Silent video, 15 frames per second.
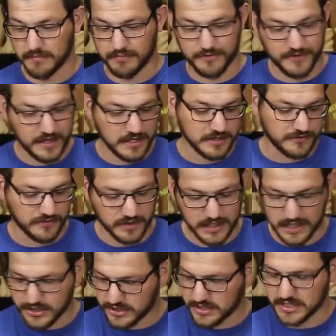things for
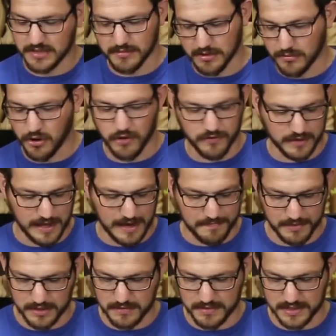each, and some of them
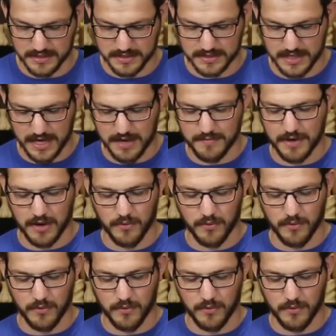overlapping to be the same,